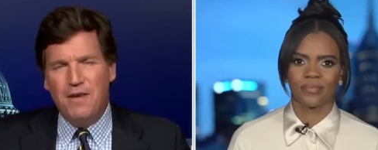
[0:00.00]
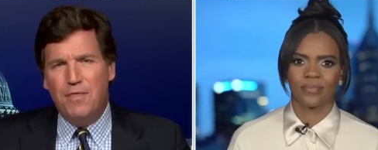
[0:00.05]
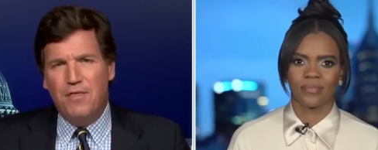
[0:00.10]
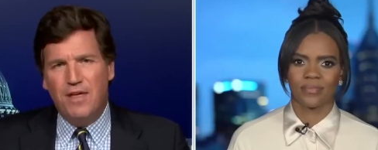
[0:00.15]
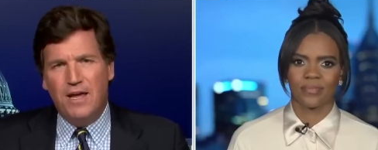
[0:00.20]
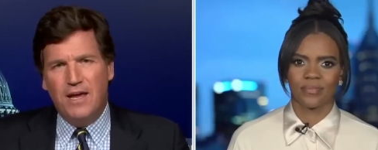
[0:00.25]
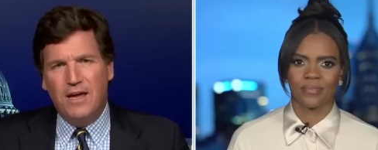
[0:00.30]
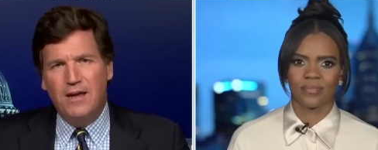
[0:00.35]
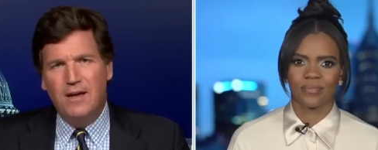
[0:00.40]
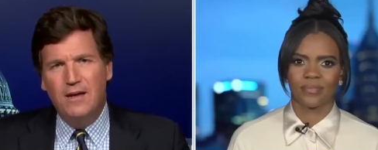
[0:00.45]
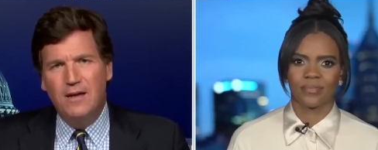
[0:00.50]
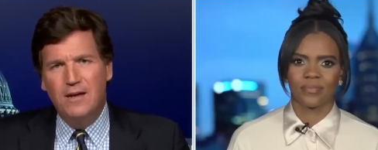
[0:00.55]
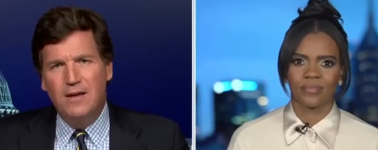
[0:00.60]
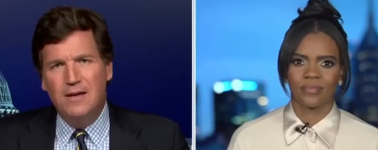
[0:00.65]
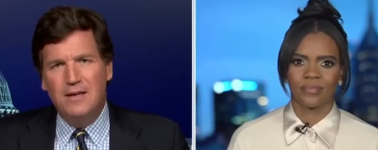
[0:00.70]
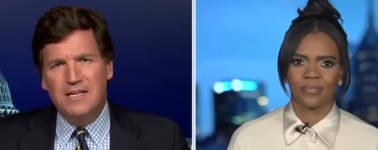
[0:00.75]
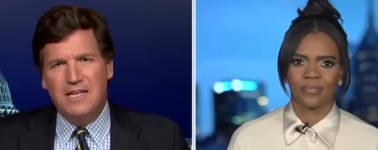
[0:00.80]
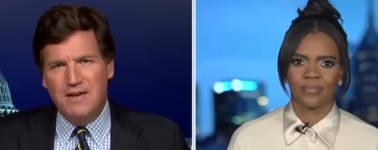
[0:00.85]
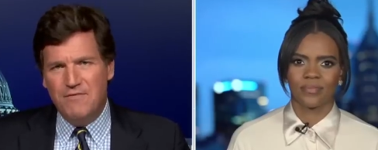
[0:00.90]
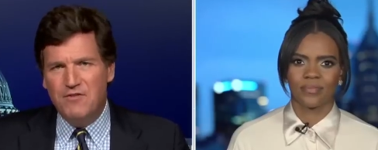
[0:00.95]
Speaker 1: thing,
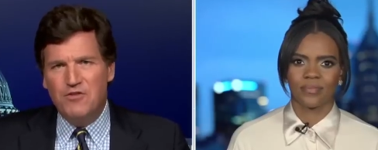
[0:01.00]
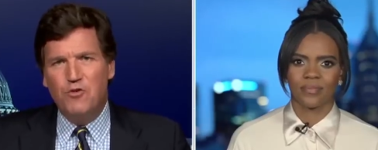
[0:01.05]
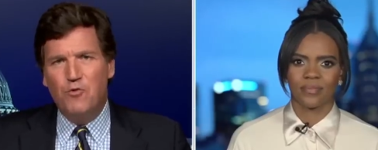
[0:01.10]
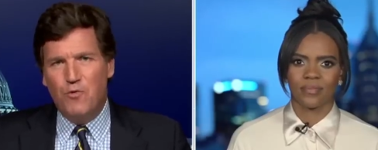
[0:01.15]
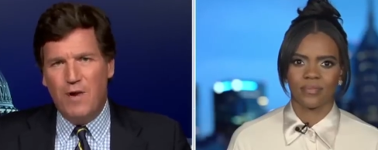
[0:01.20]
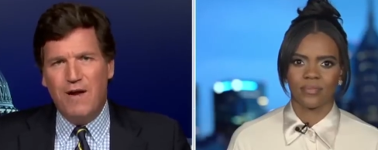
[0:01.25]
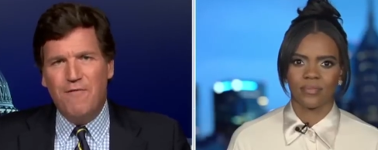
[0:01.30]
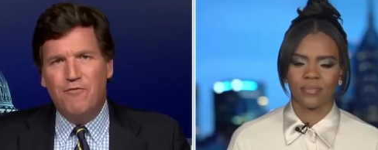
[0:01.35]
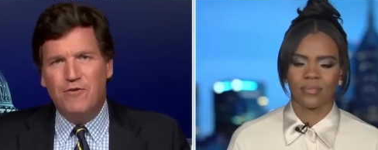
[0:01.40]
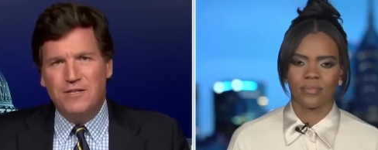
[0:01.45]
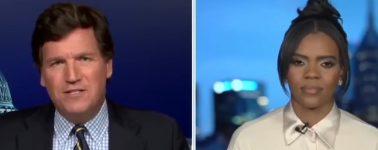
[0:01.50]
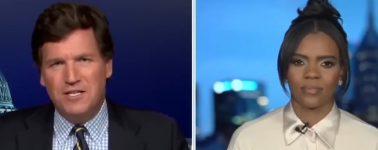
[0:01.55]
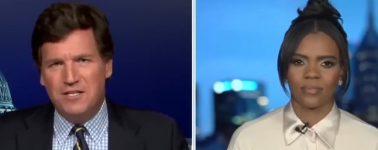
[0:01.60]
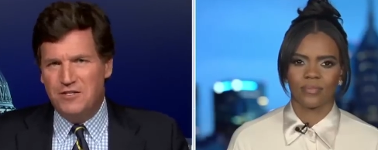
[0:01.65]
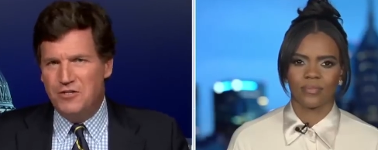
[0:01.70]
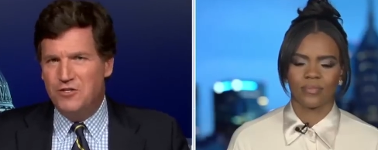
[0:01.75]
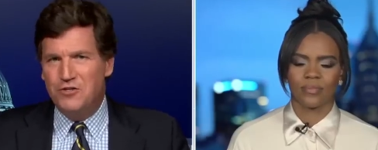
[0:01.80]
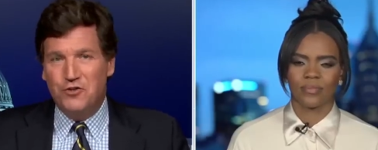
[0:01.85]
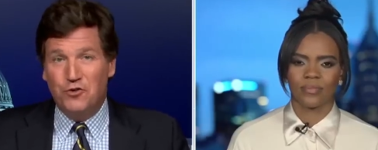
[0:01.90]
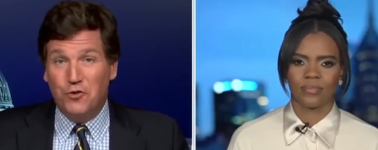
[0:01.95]
give it the reverence it
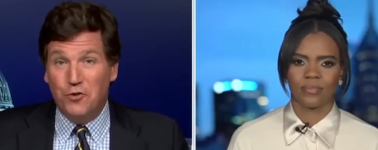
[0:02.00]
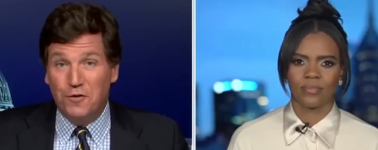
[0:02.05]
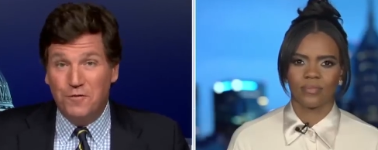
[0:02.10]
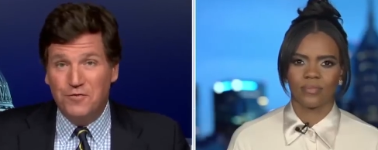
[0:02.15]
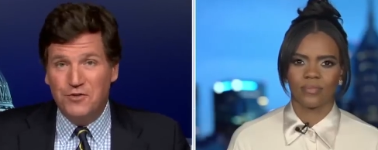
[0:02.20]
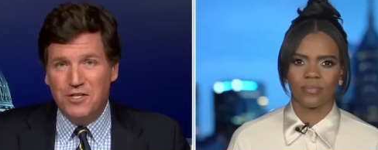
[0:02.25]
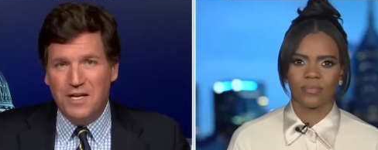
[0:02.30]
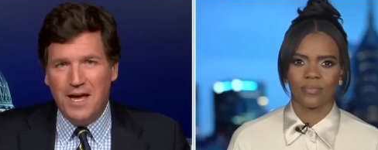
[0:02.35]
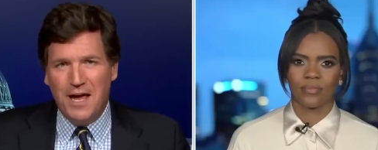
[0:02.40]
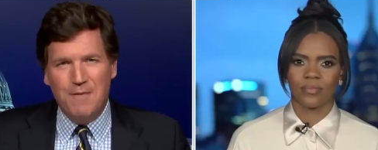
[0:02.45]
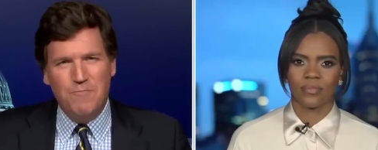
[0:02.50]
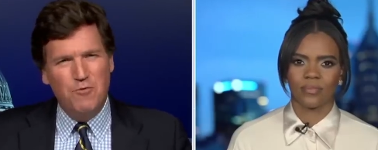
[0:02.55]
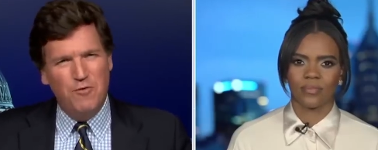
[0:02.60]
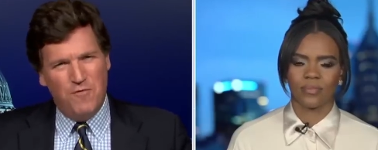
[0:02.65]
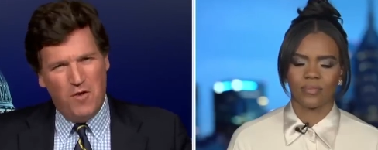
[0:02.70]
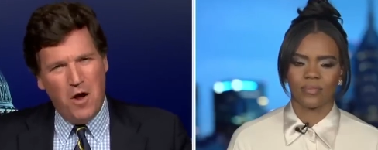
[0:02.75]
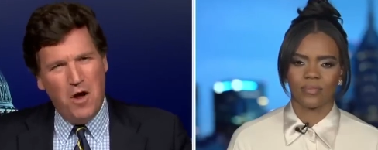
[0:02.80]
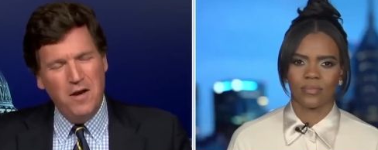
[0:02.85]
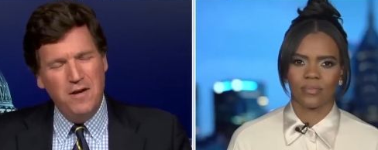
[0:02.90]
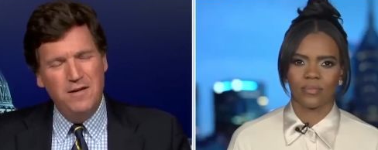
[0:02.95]
deserves, and move
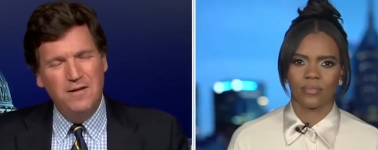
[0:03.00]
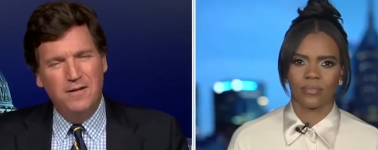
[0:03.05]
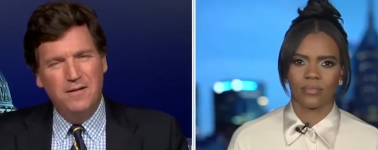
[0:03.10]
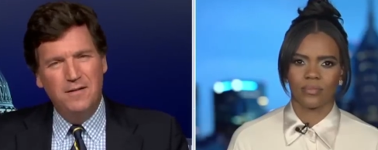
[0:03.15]
on?